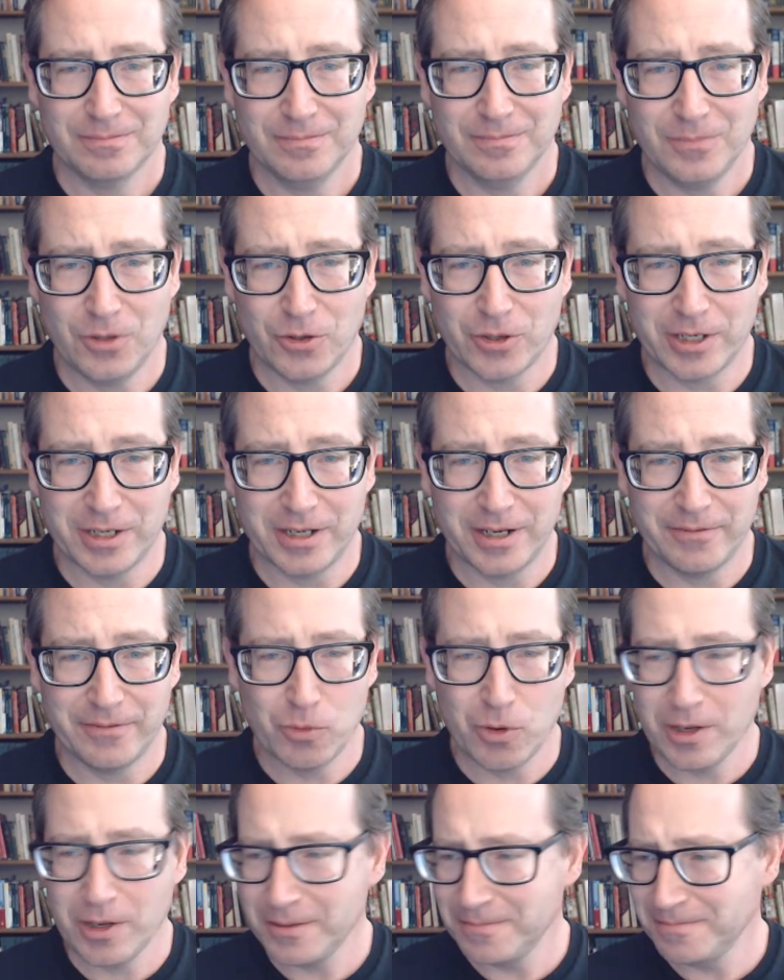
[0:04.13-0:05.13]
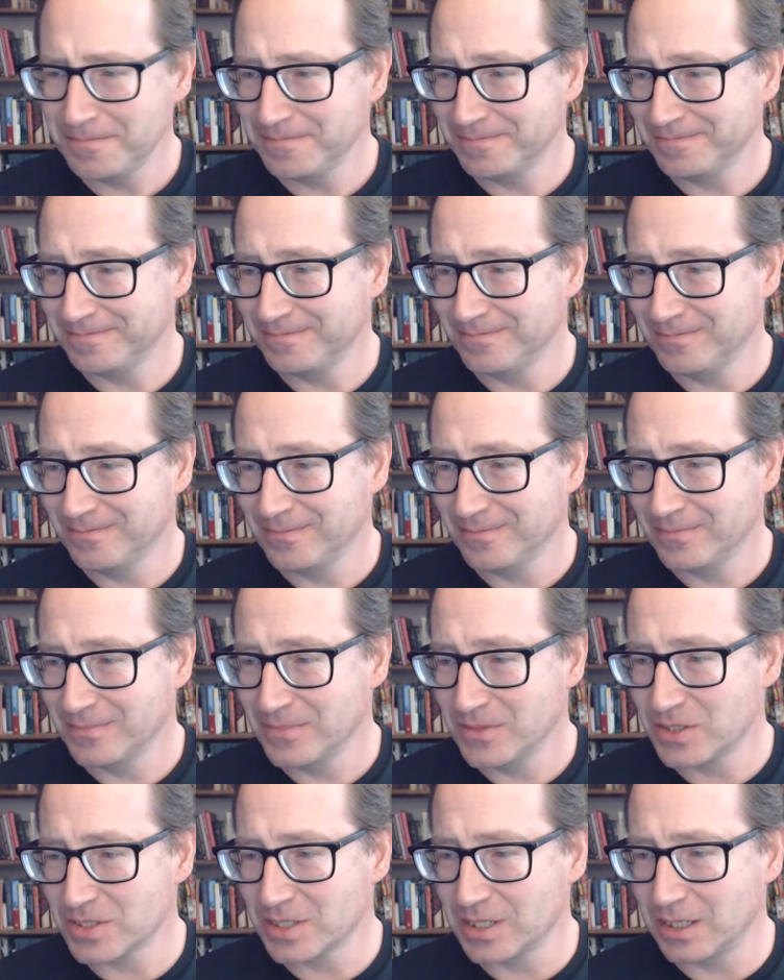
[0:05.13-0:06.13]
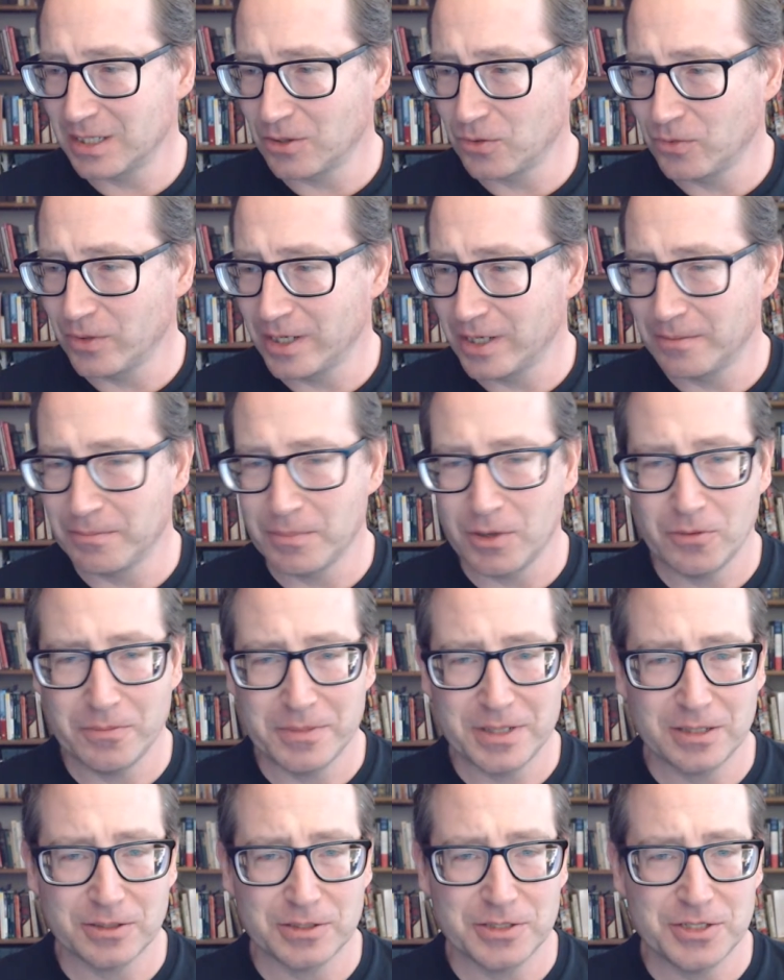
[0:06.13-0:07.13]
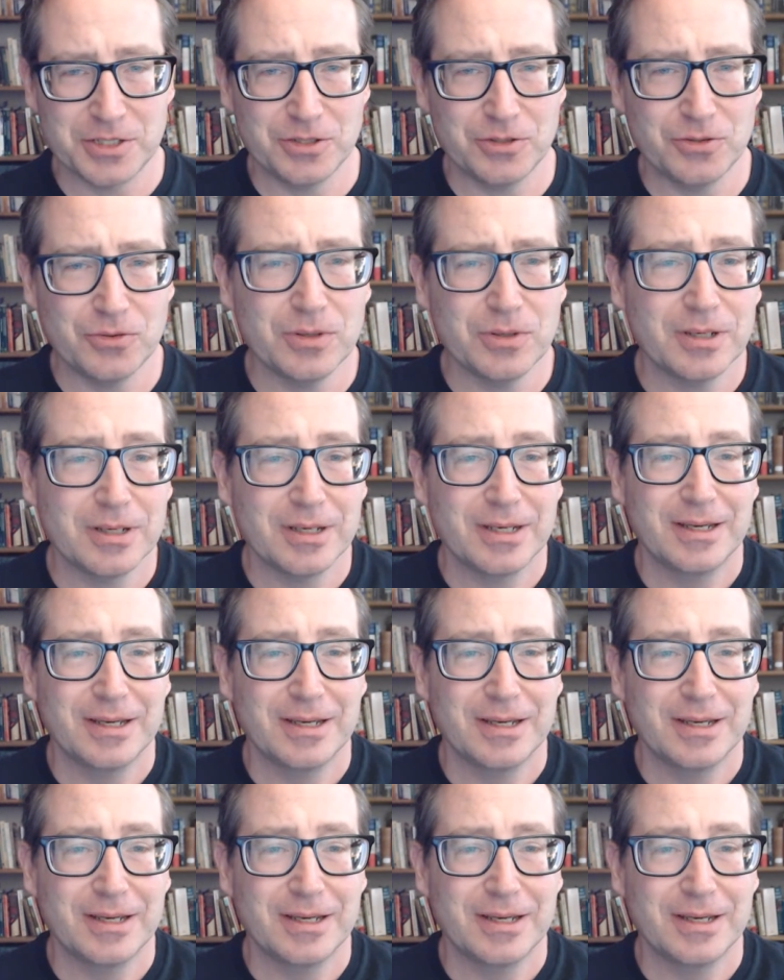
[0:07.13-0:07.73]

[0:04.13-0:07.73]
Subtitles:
Morning, everyone. Just going to wait a moment or two.